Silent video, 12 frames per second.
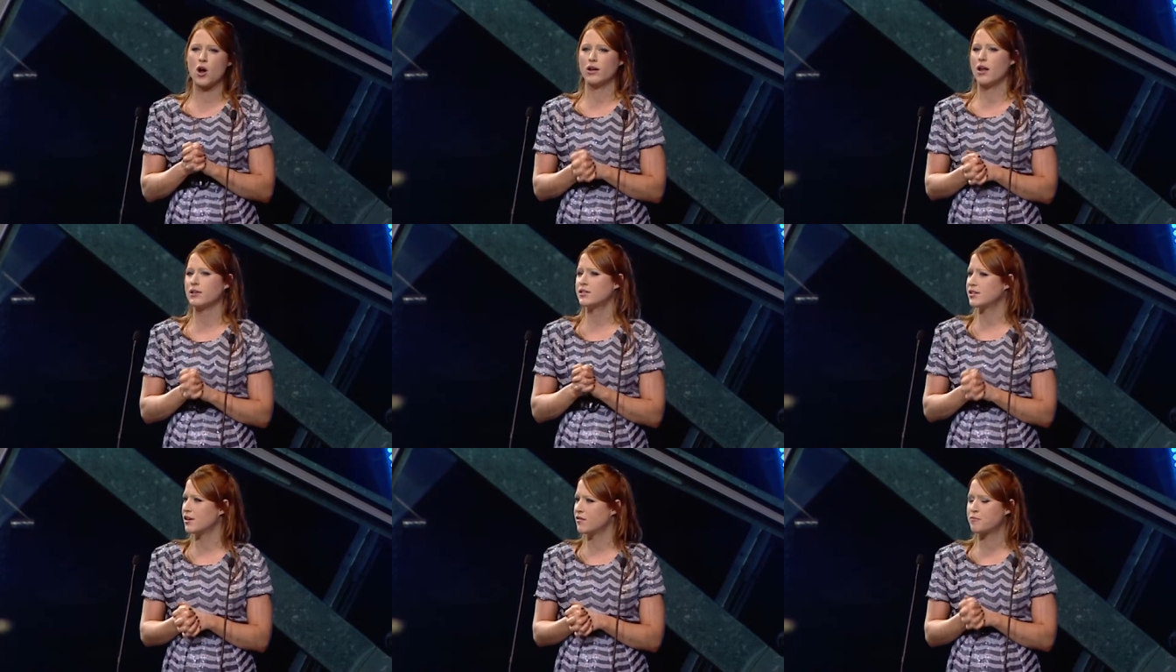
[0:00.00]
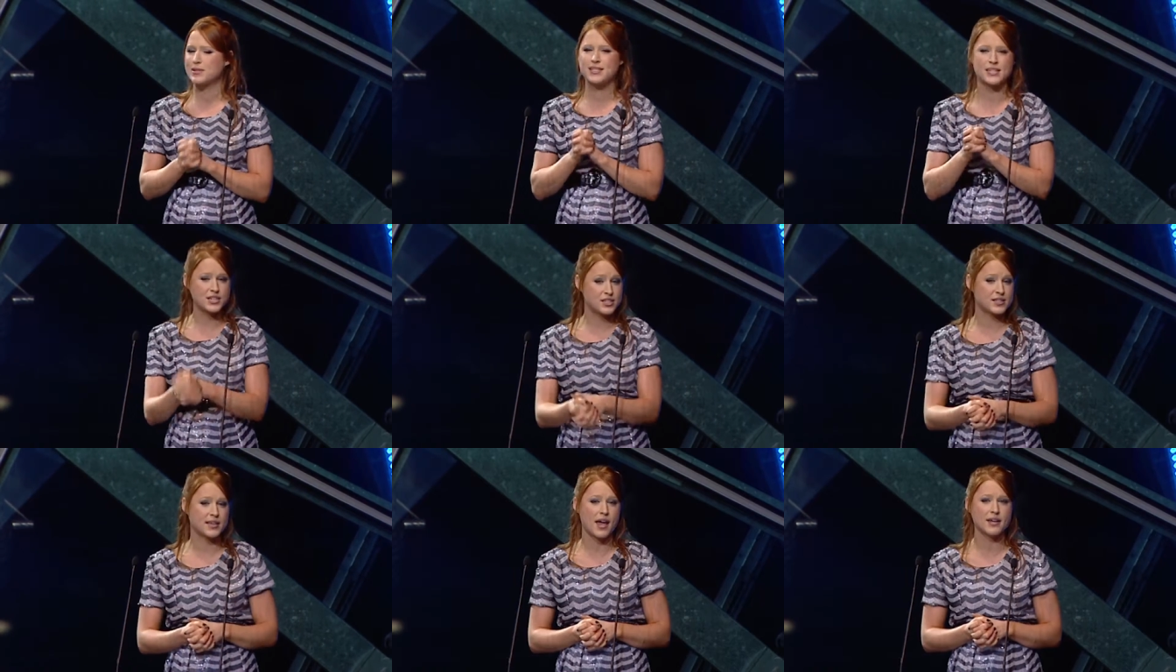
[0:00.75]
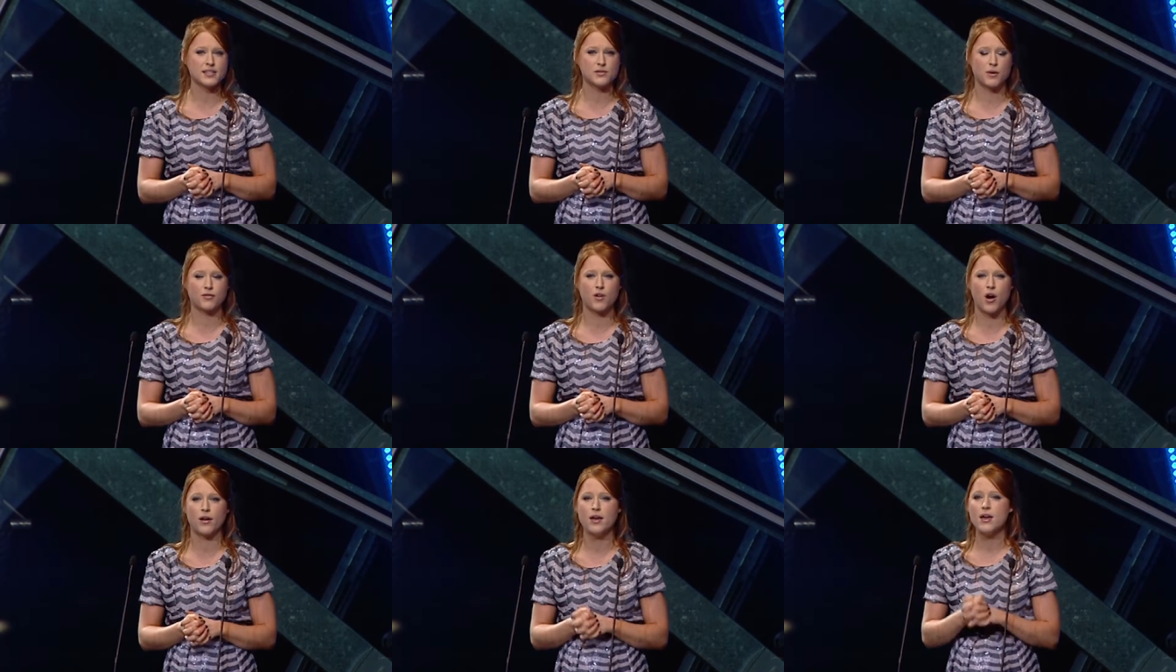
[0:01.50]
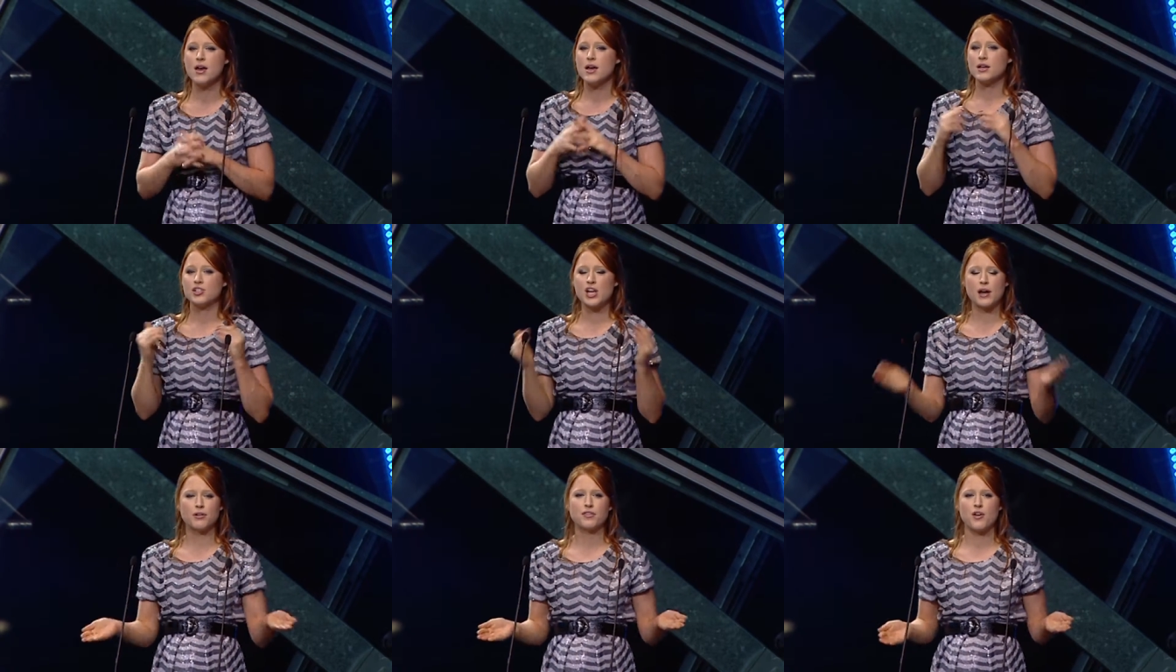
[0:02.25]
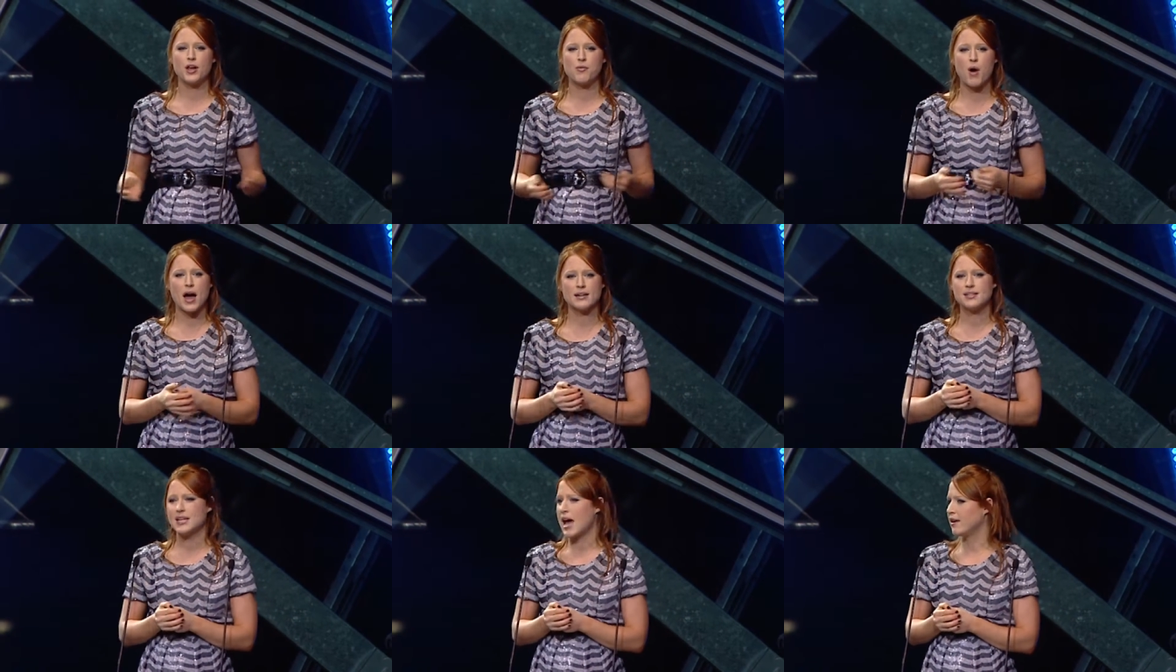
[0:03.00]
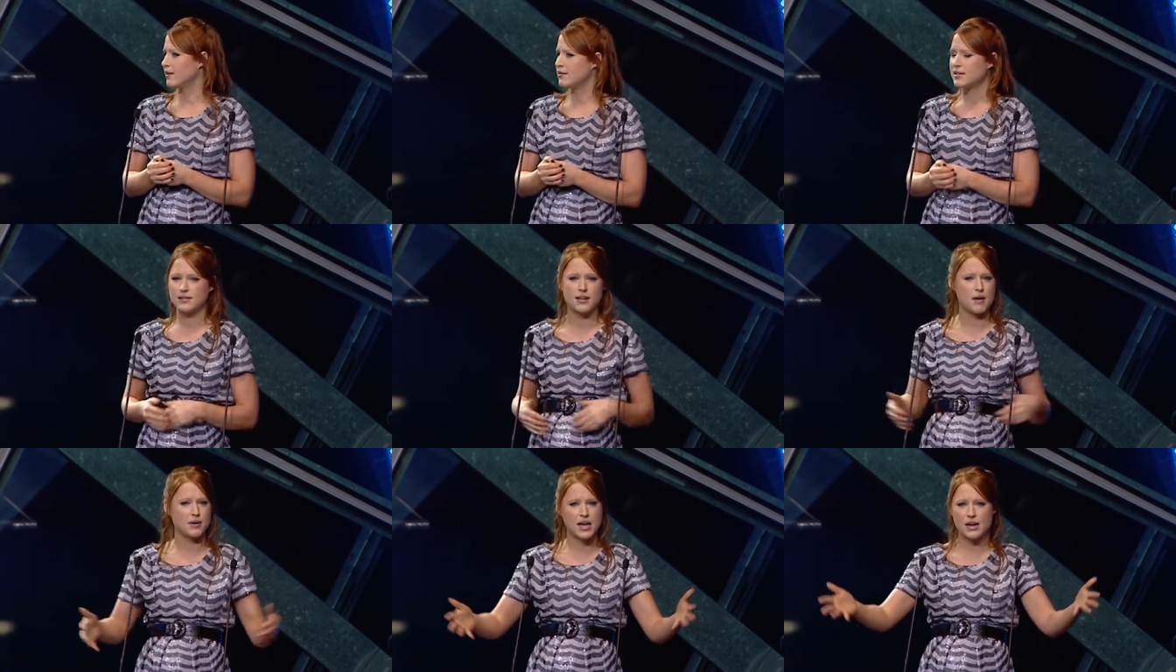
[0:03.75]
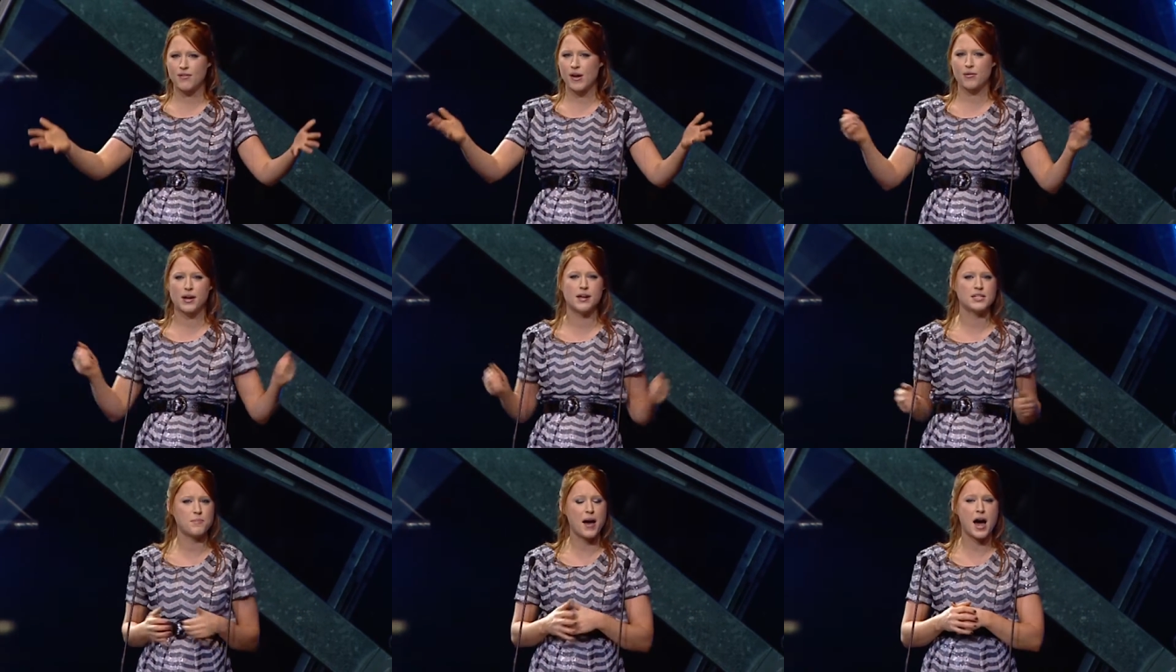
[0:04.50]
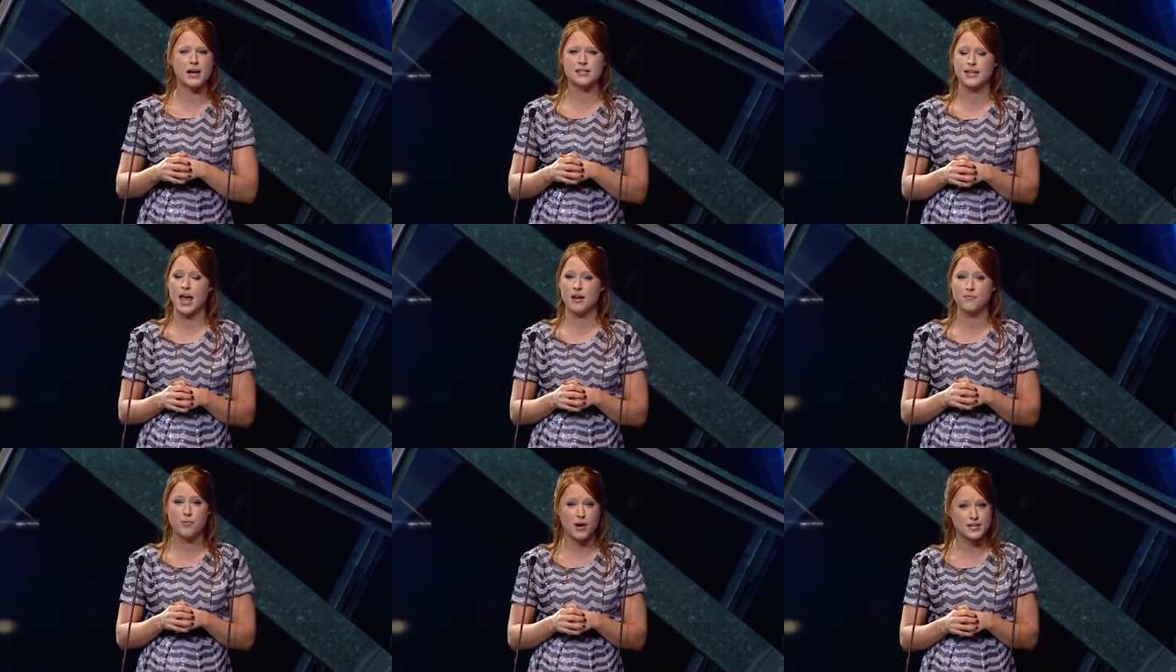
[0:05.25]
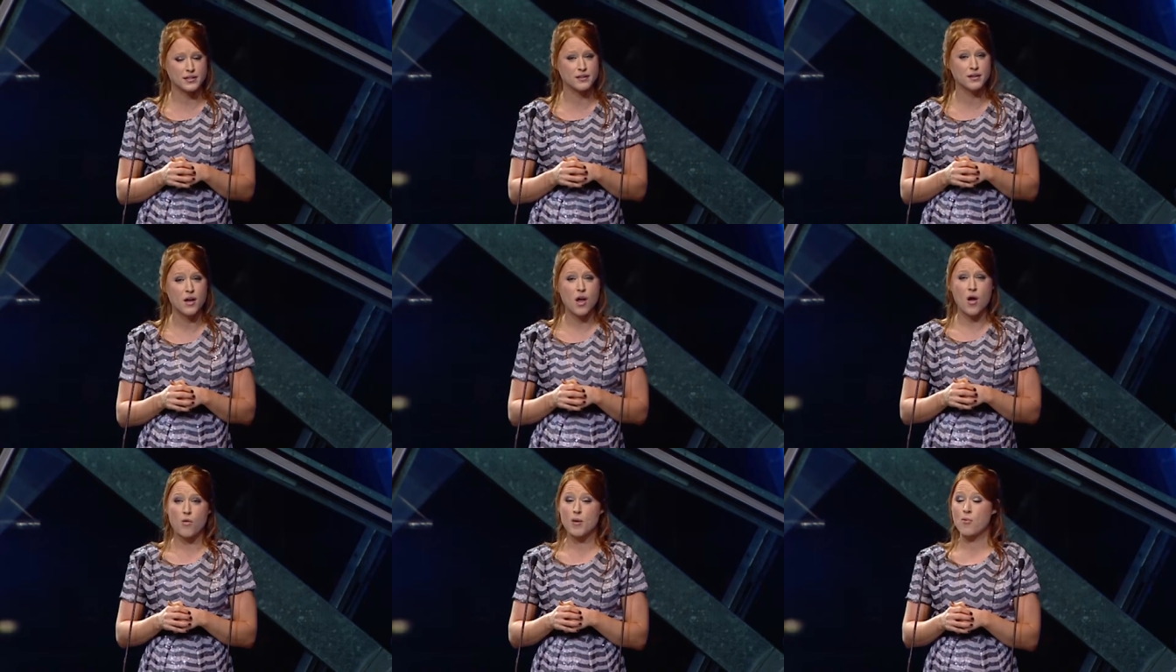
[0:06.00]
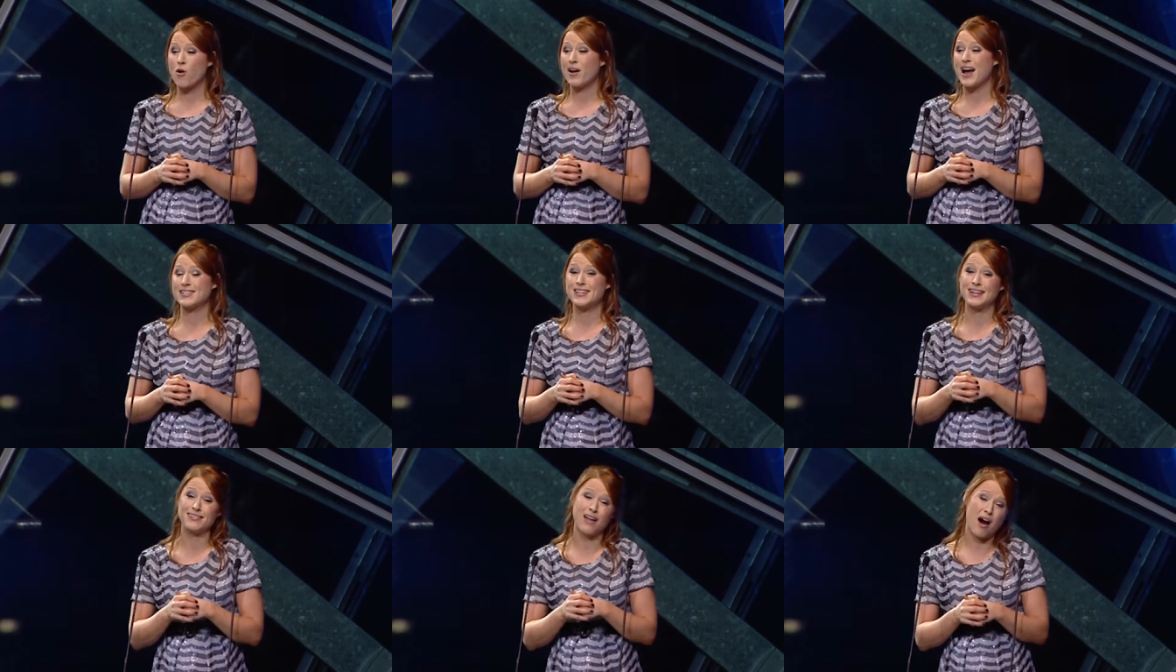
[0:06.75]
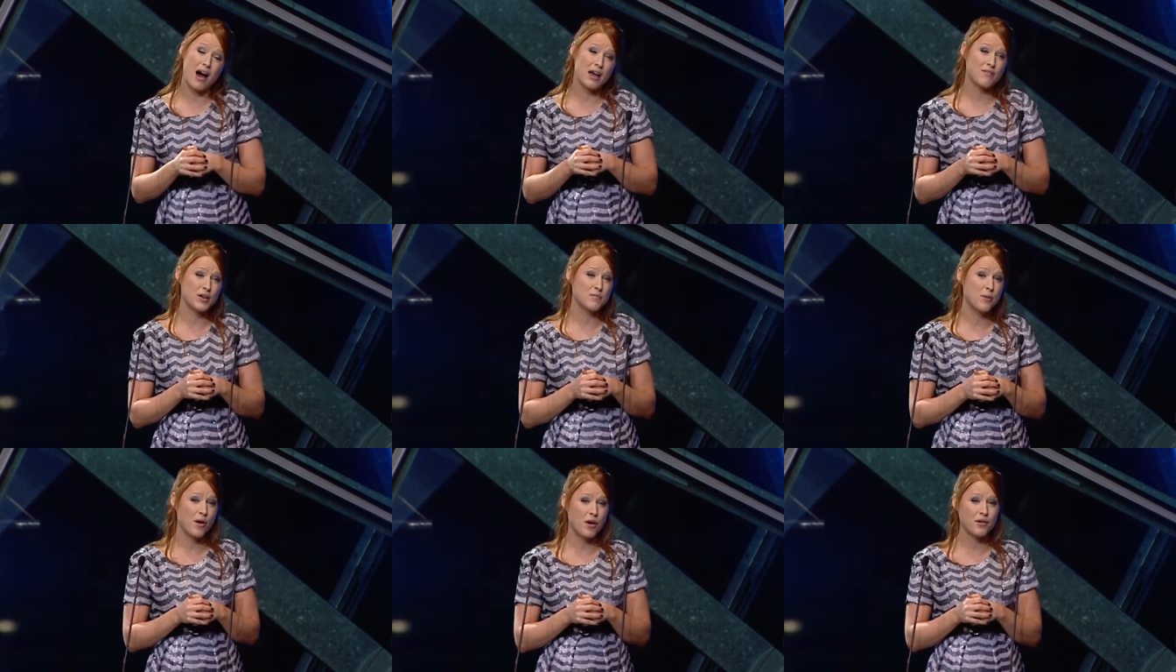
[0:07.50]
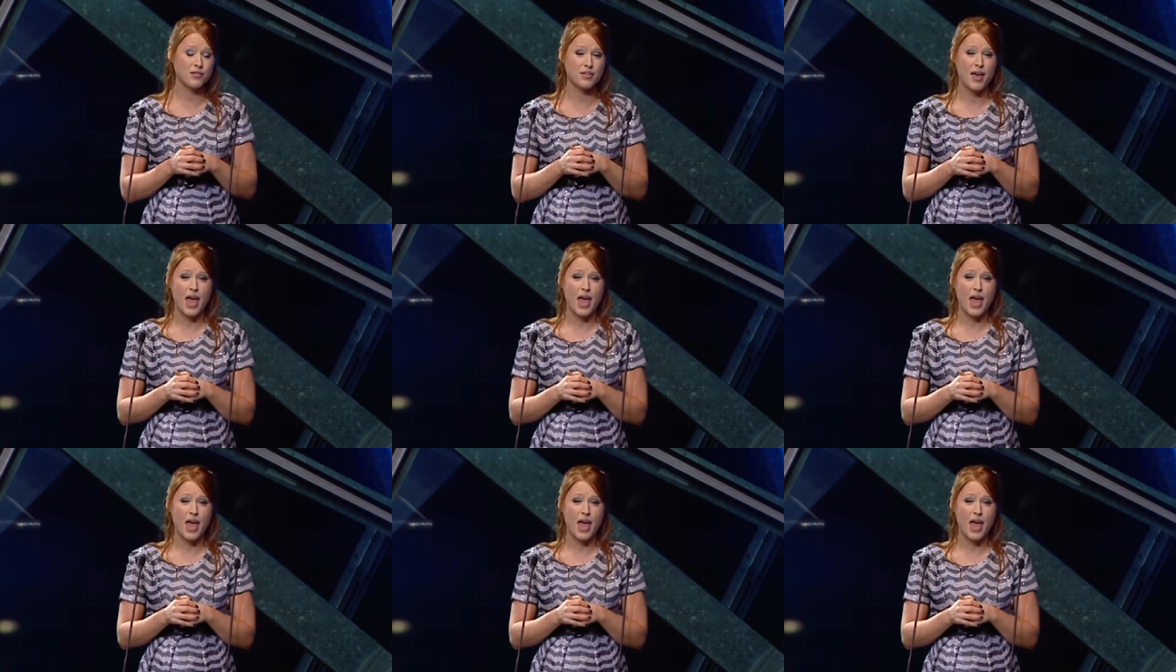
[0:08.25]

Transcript: got lots of prestigious guests. We've got Channel thirty-one talent coming out of our ears, past and present. We're broadcasting live in Perth,